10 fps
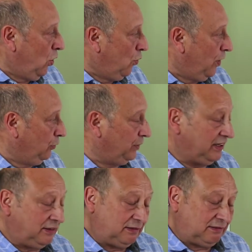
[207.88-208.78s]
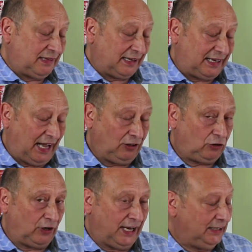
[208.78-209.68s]
When we
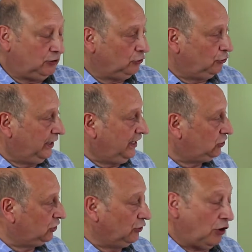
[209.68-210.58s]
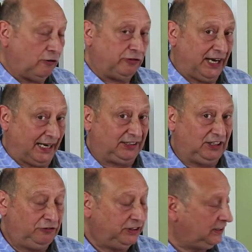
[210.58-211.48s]
calculate the duration of an
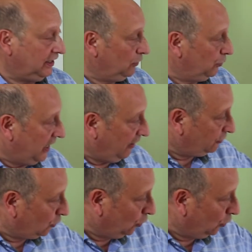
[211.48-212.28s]
activity, we have to